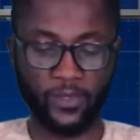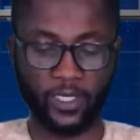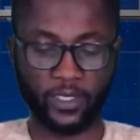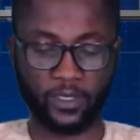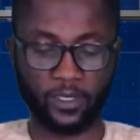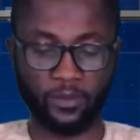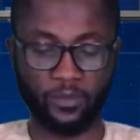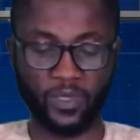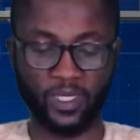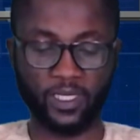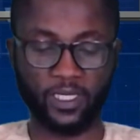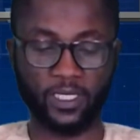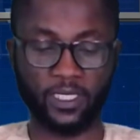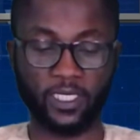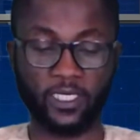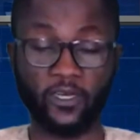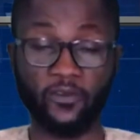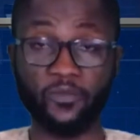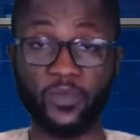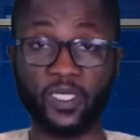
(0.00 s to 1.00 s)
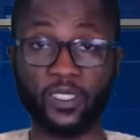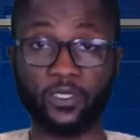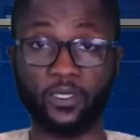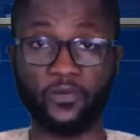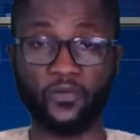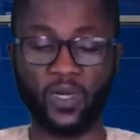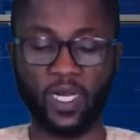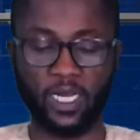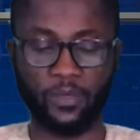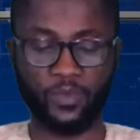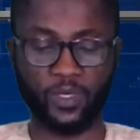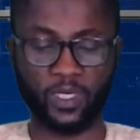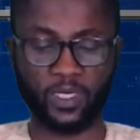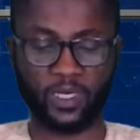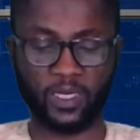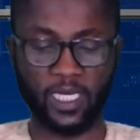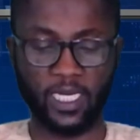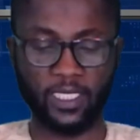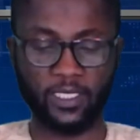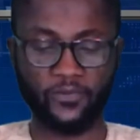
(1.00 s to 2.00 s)
has commended the government of Abia
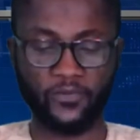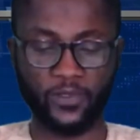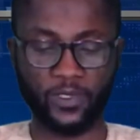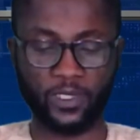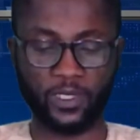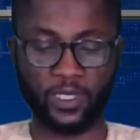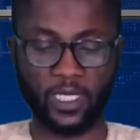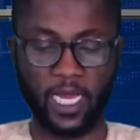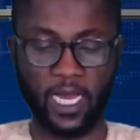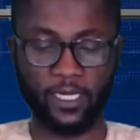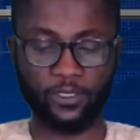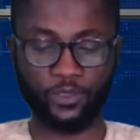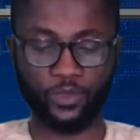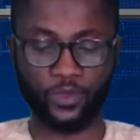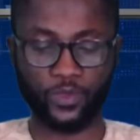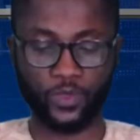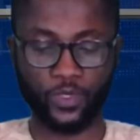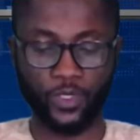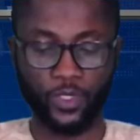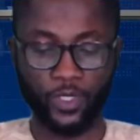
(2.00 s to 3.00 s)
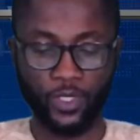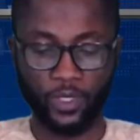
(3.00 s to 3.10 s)
State for its actions